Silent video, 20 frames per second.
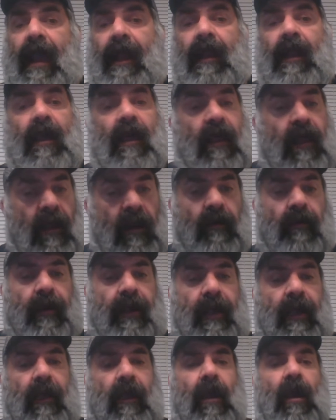and
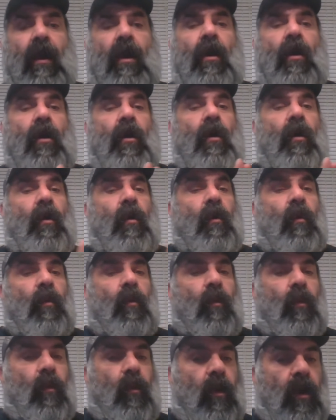Hillary
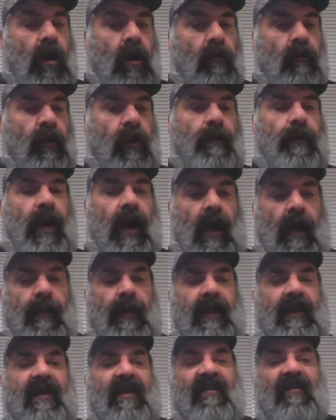were
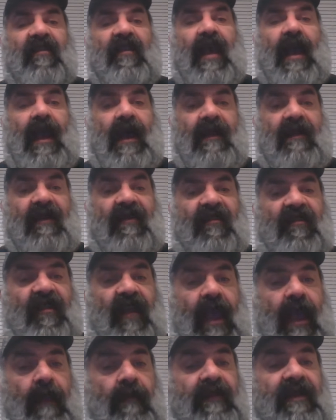Republicans at the
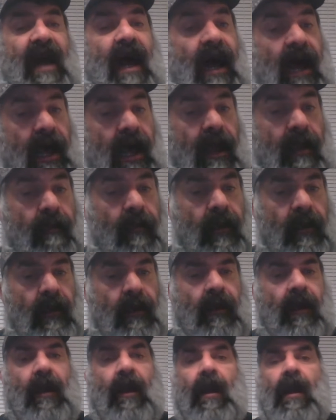same time.
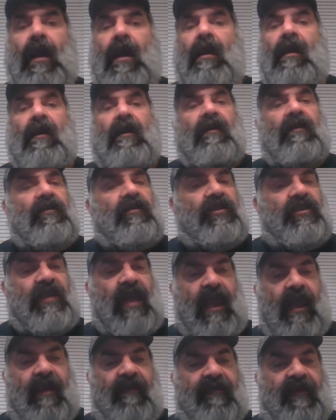
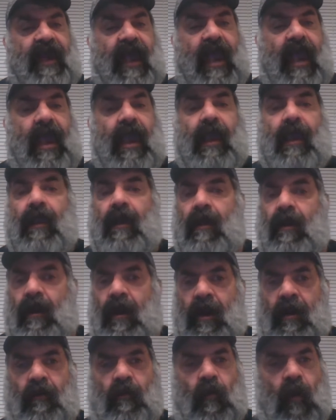JFK
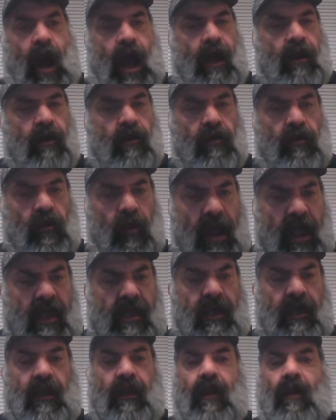and Ronald
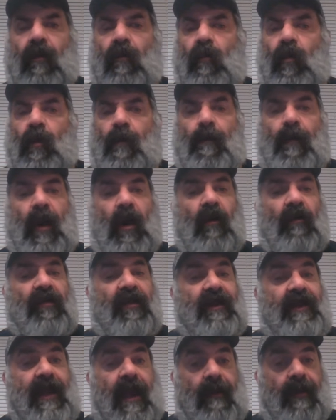Reagan were
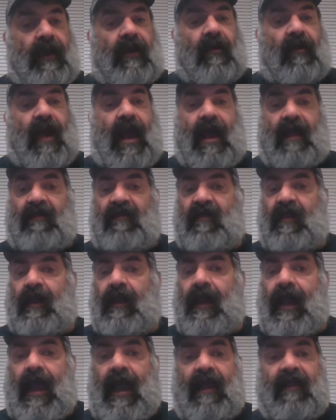both Democrats
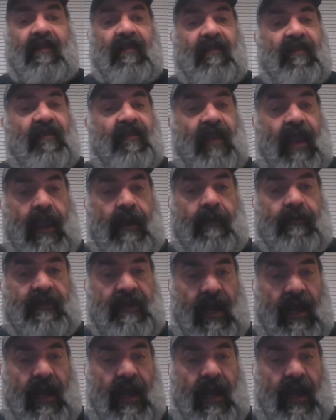at the same